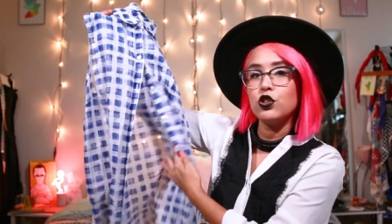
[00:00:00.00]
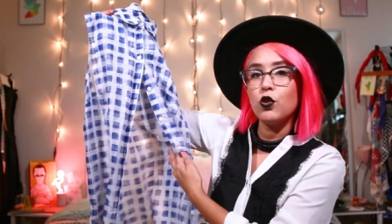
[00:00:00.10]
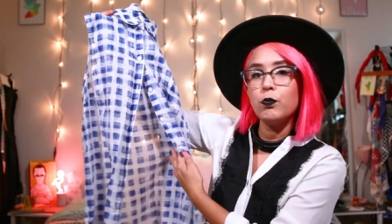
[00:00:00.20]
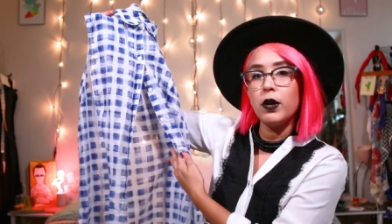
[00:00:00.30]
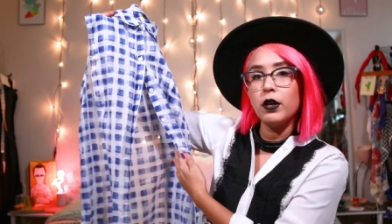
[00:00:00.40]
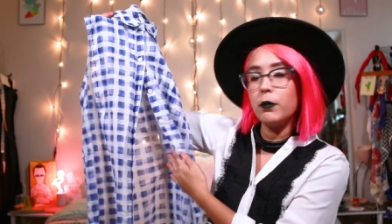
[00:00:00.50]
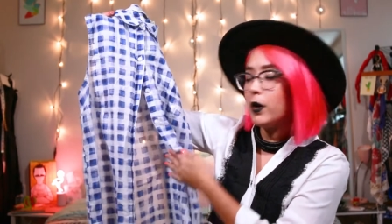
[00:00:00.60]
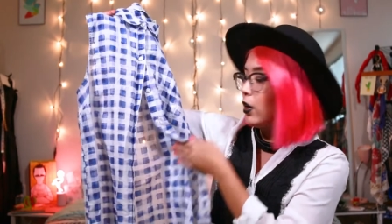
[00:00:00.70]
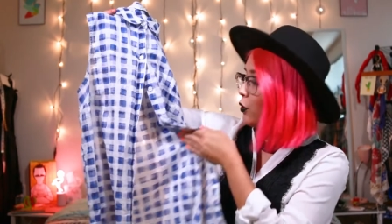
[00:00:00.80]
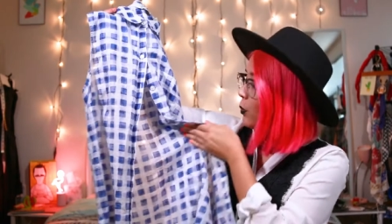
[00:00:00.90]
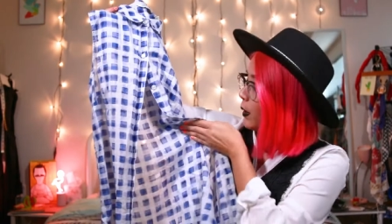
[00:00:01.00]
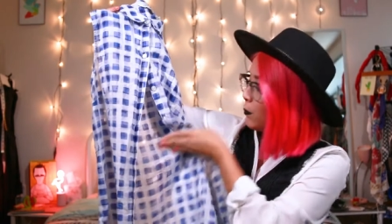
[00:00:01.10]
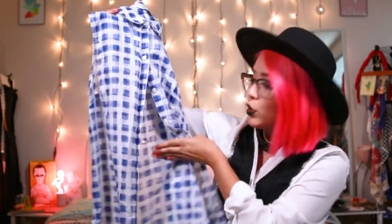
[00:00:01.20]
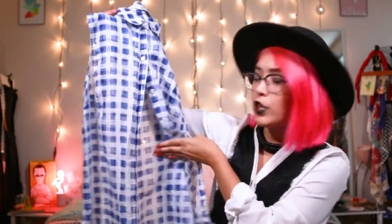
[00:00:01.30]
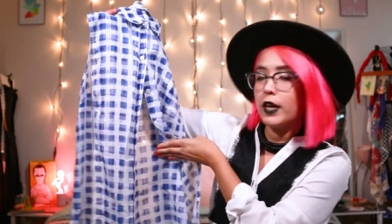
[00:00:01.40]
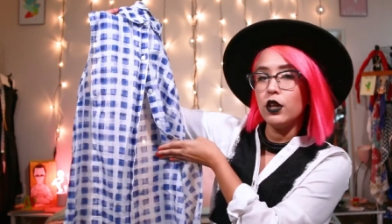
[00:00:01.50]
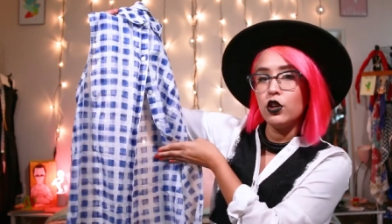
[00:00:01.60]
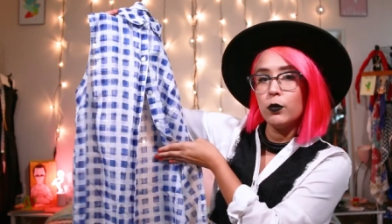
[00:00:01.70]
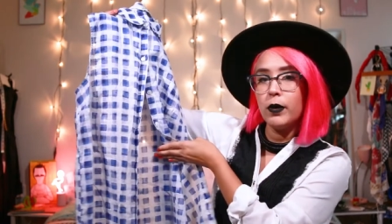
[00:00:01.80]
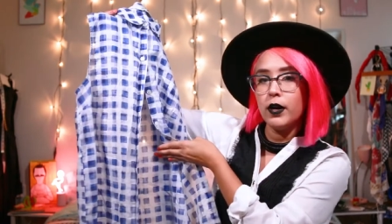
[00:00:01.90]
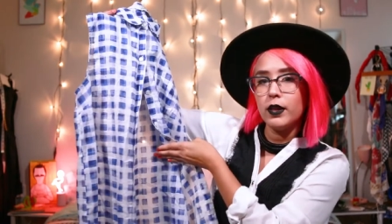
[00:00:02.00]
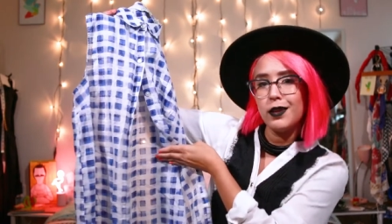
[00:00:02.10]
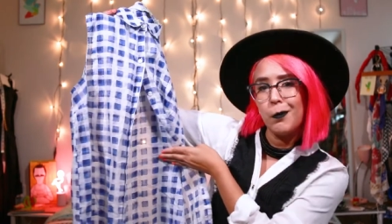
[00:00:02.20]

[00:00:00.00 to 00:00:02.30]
don't button them all the way, put your hand in your pocket,